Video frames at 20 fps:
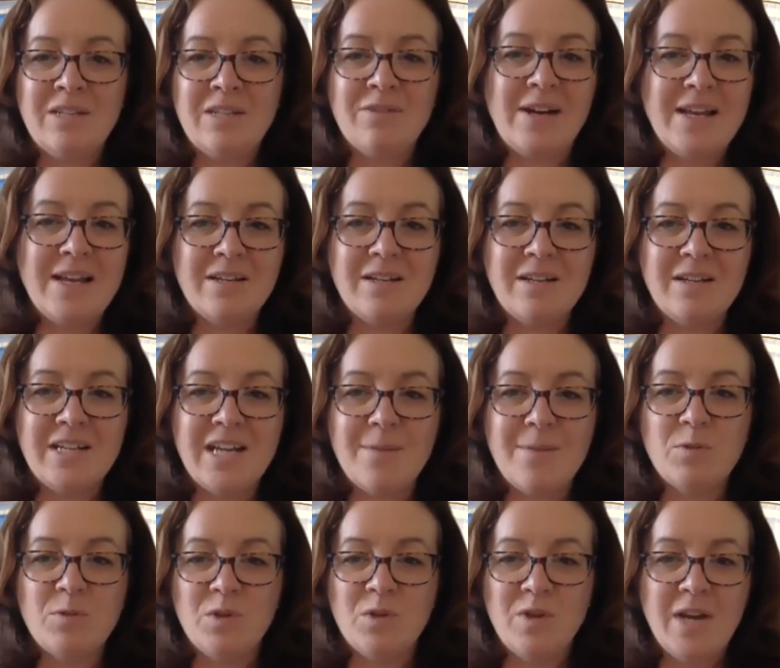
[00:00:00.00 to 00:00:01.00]
relationships
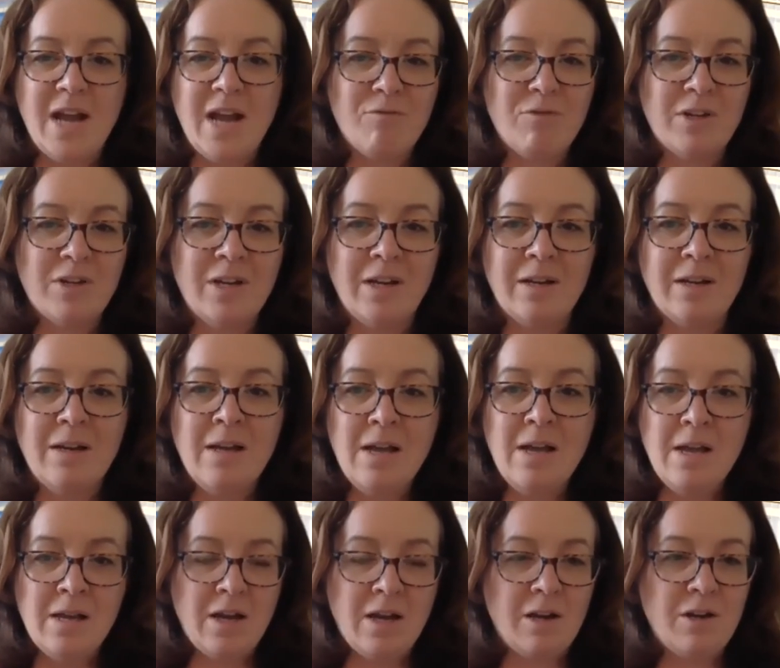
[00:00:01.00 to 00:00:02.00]
between African
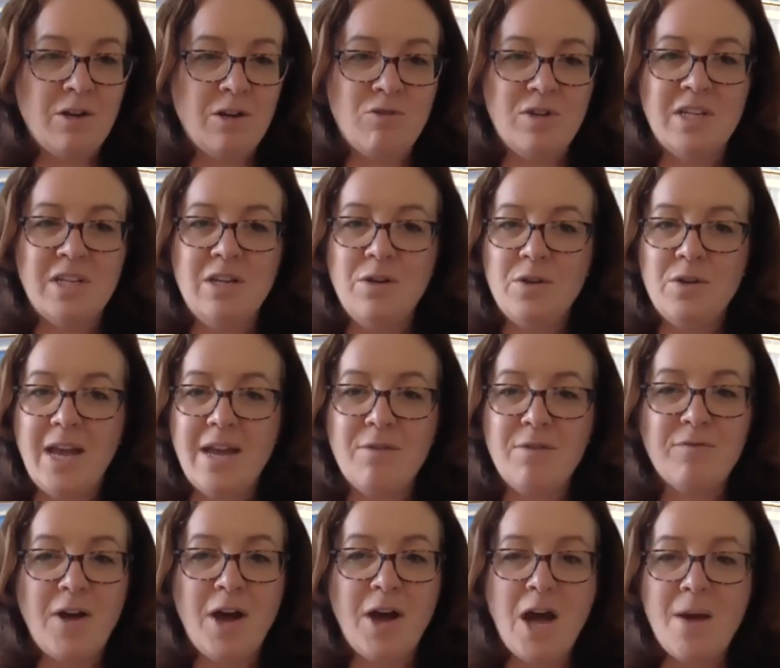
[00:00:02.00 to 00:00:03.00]
countries and UK
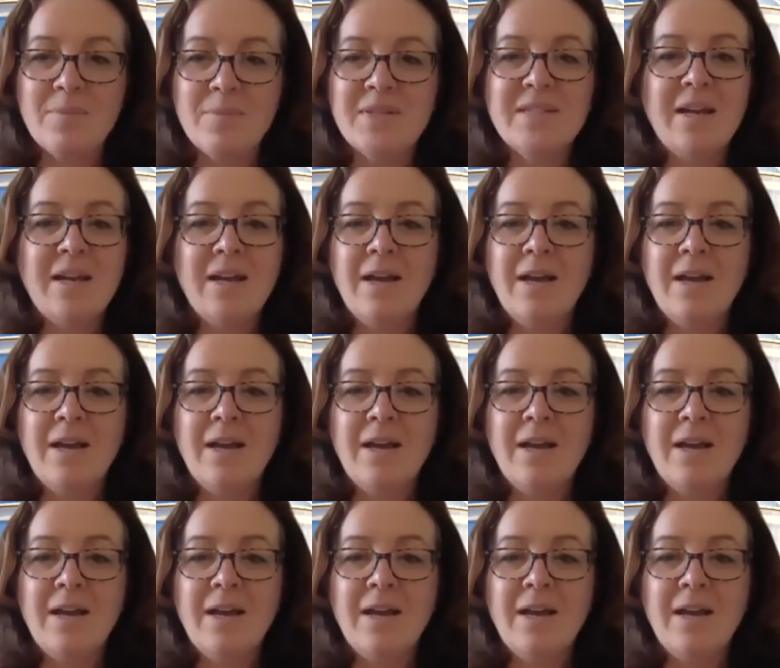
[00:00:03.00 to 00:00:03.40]
firms,